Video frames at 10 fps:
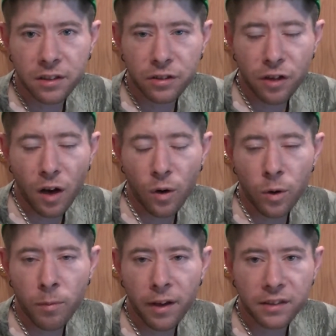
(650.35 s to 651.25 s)
there's not
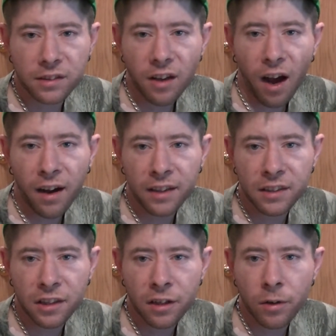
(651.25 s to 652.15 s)
going to be a
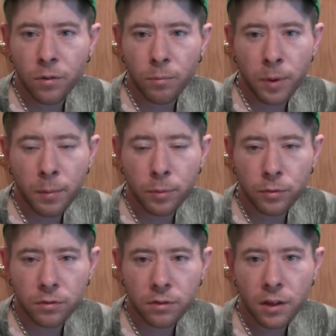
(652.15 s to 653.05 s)
sign, on
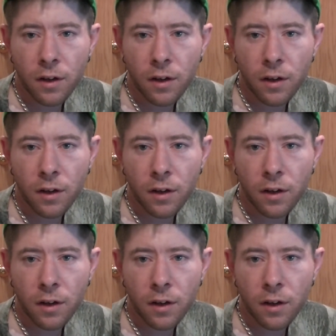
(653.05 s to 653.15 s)
people's